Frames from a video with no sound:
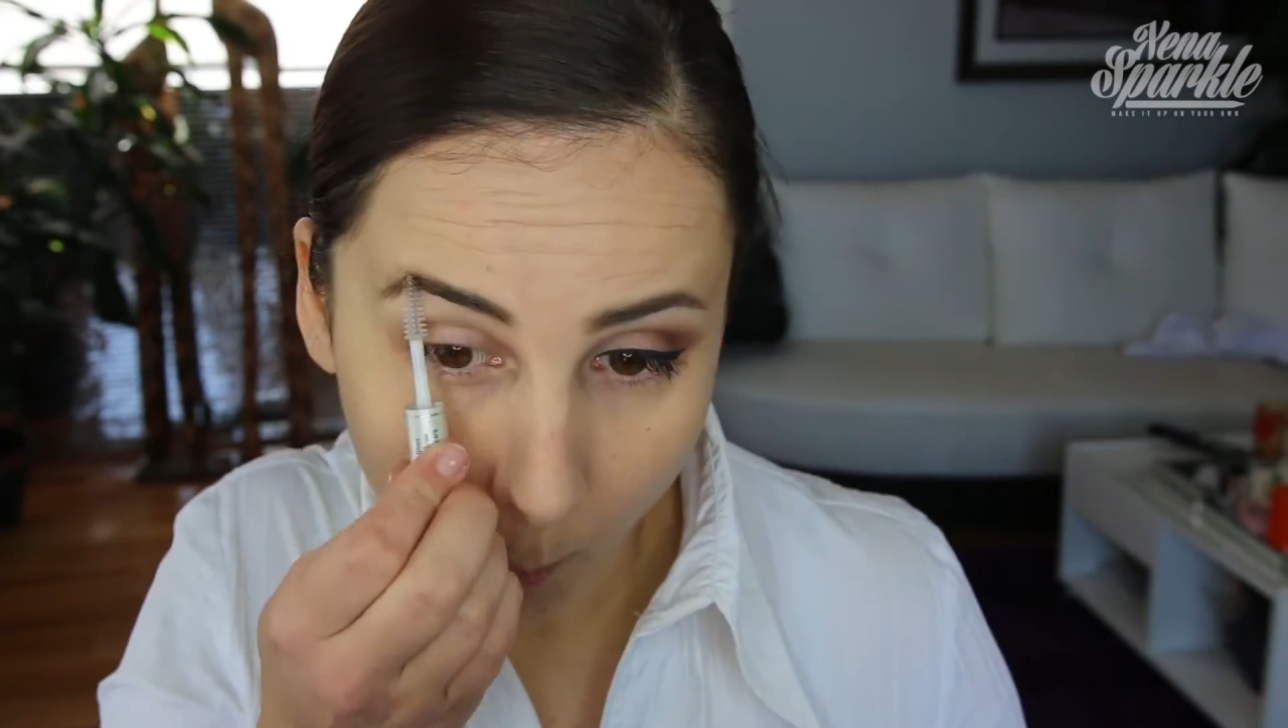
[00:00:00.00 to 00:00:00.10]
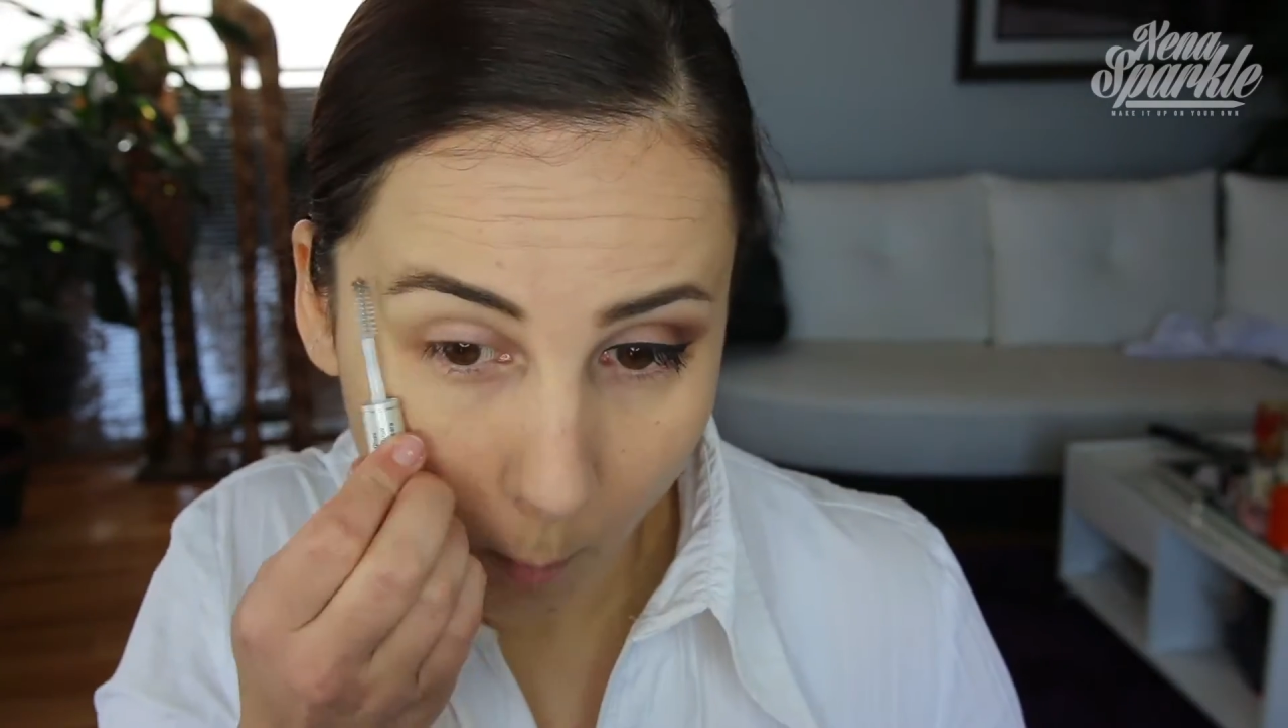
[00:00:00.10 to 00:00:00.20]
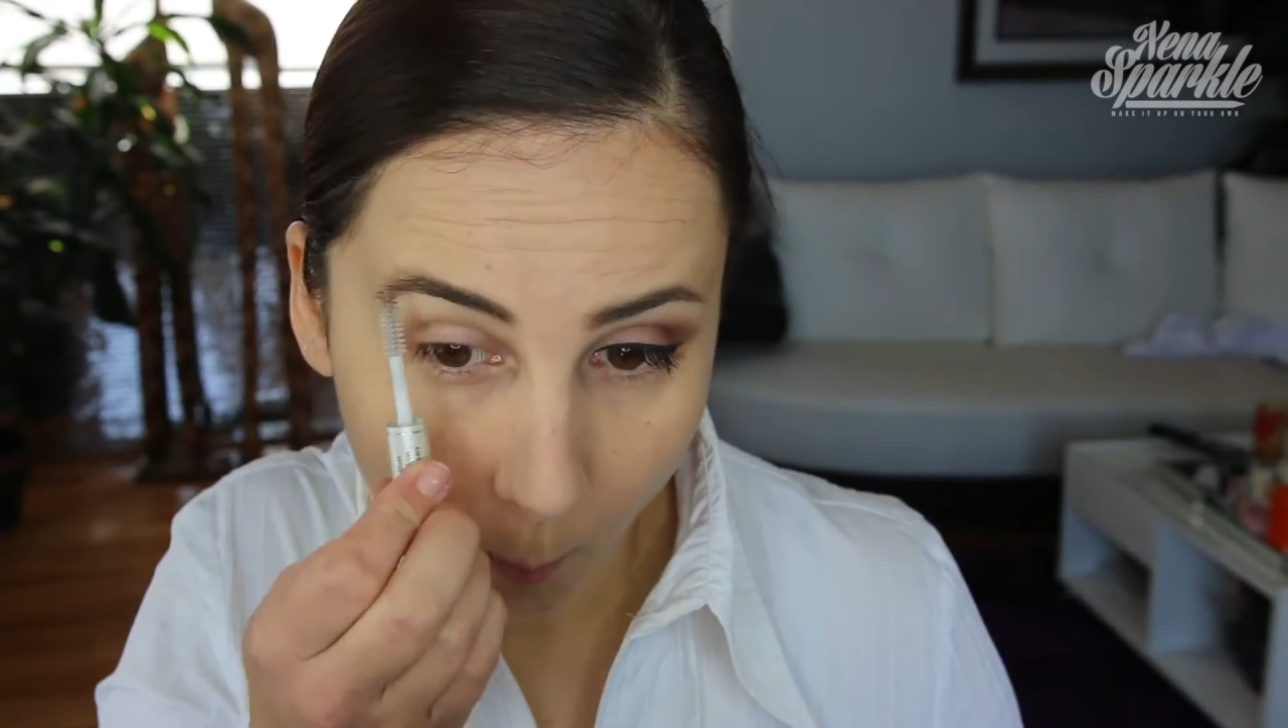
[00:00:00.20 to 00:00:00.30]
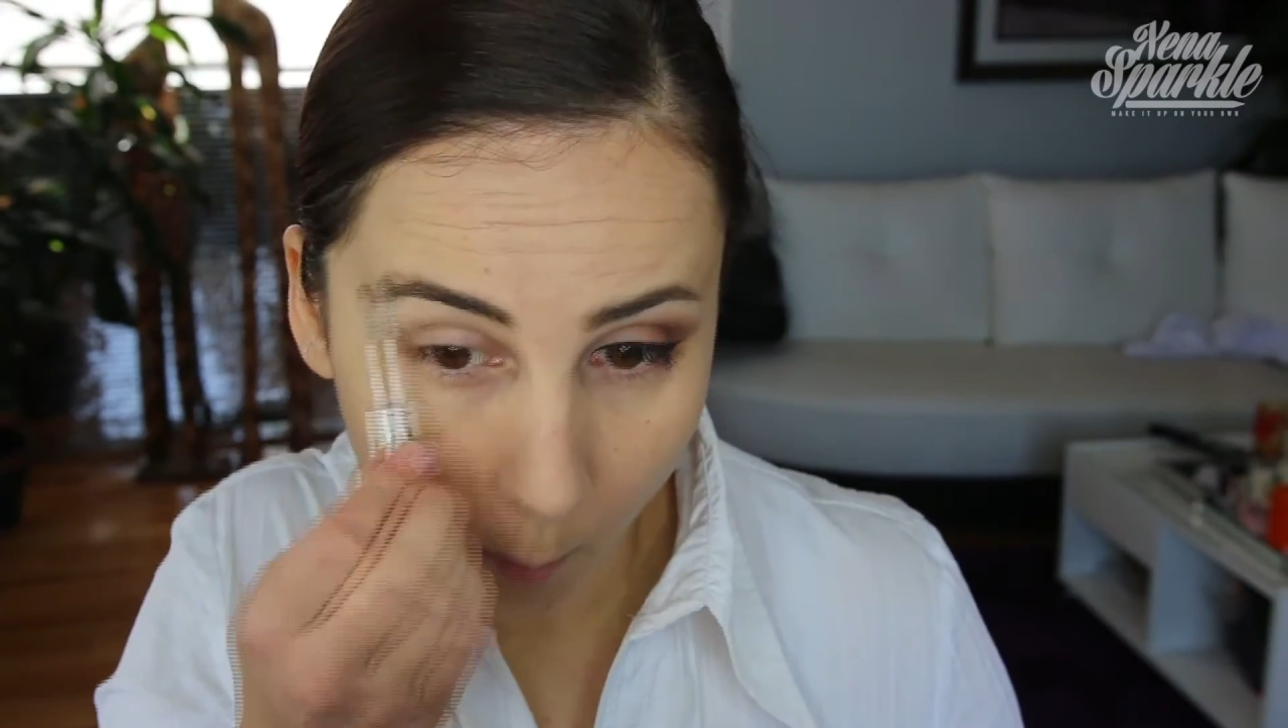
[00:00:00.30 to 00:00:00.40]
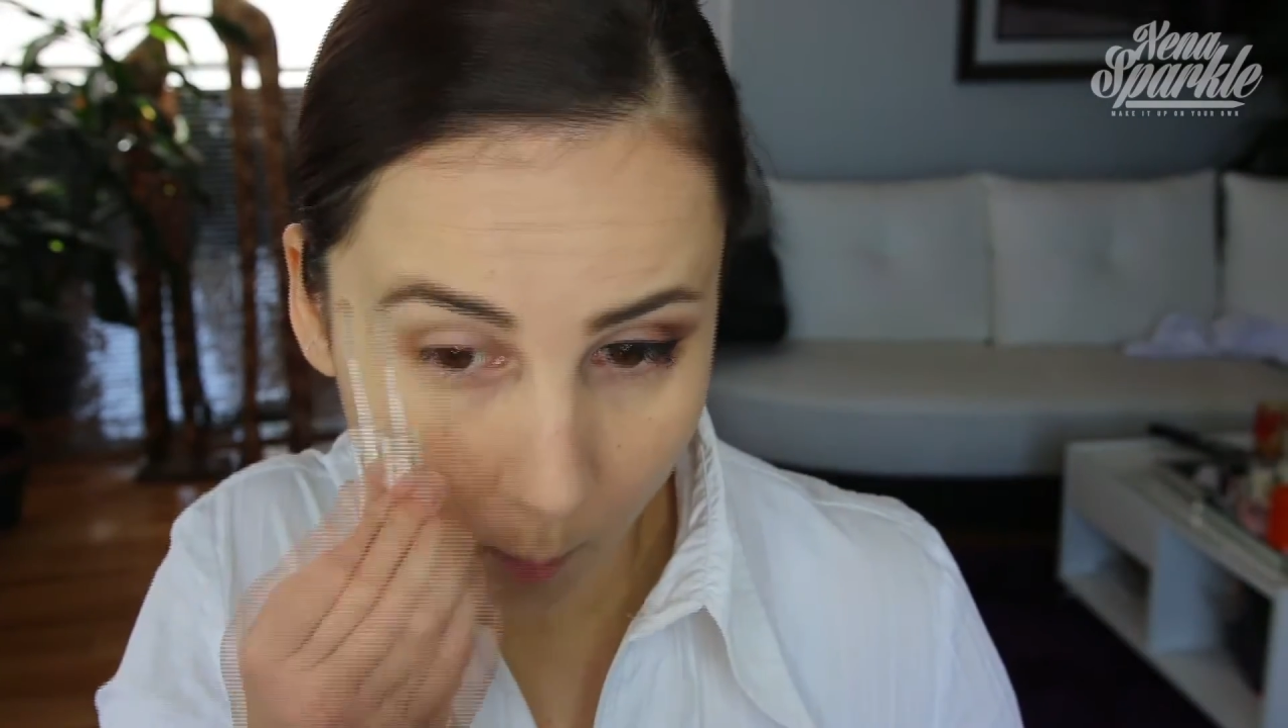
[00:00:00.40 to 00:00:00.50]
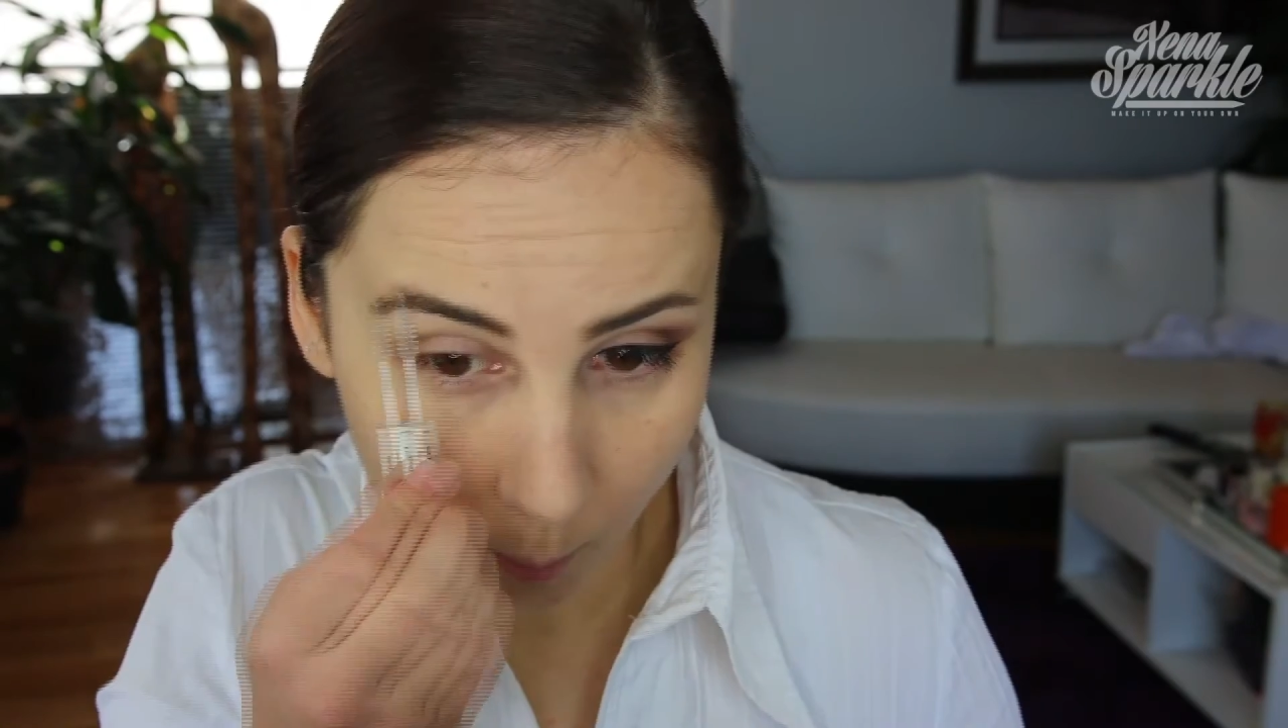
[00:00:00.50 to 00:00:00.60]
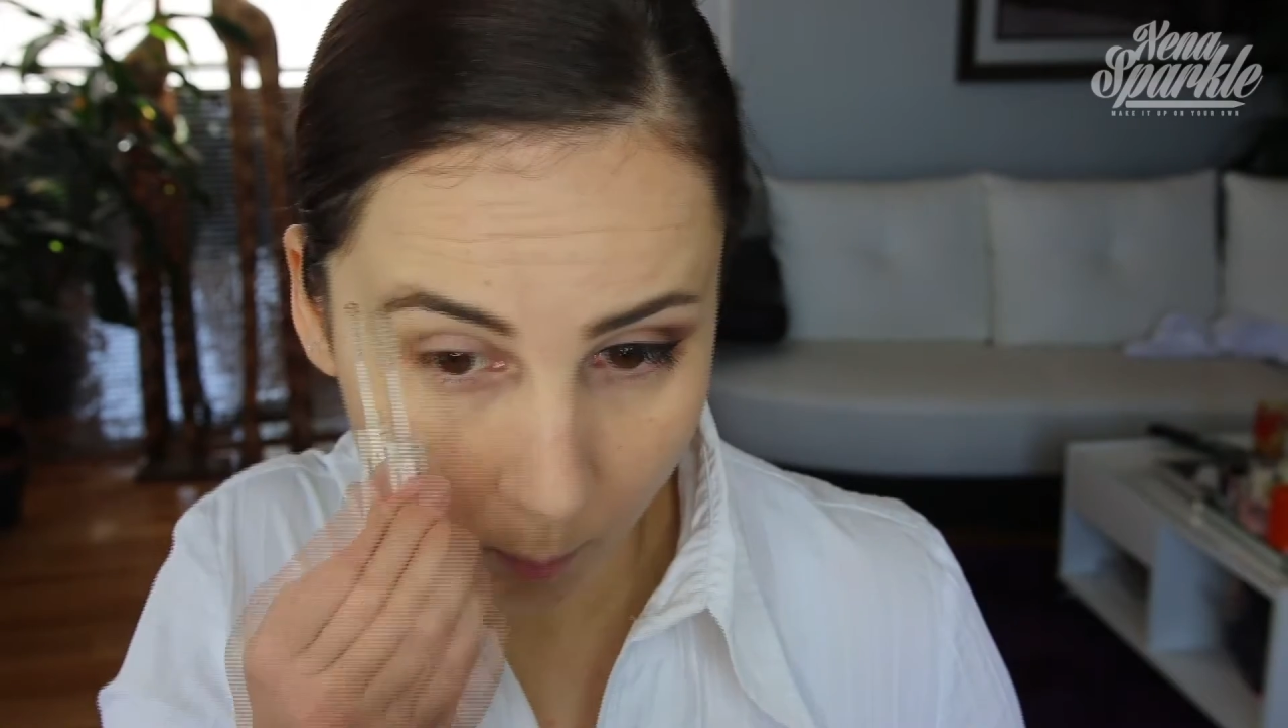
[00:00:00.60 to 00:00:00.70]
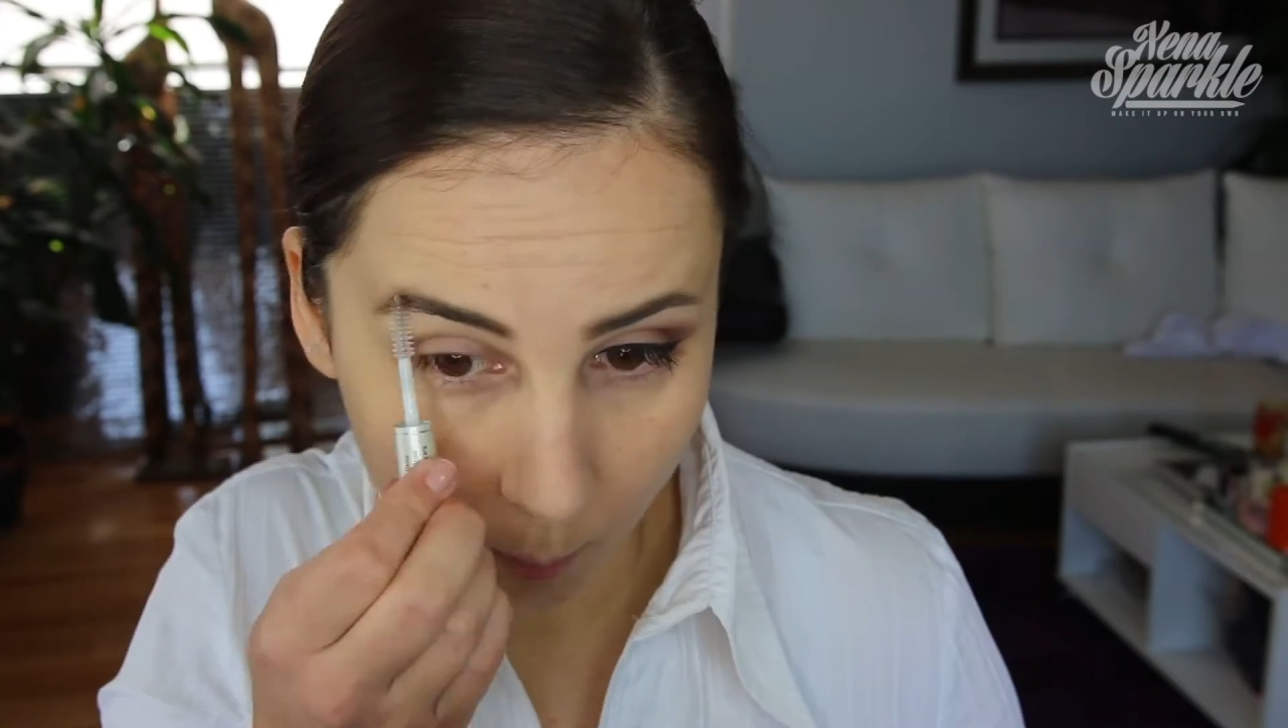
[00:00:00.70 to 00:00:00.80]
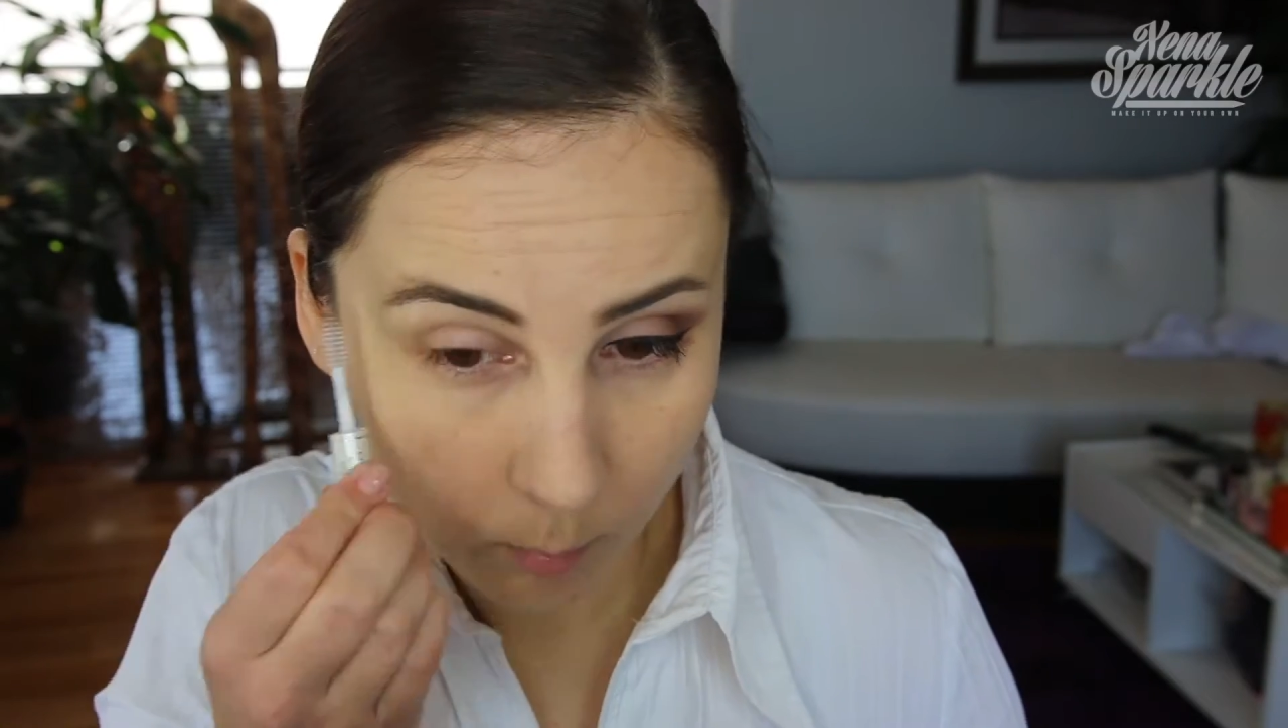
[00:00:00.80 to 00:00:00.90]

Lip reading: actually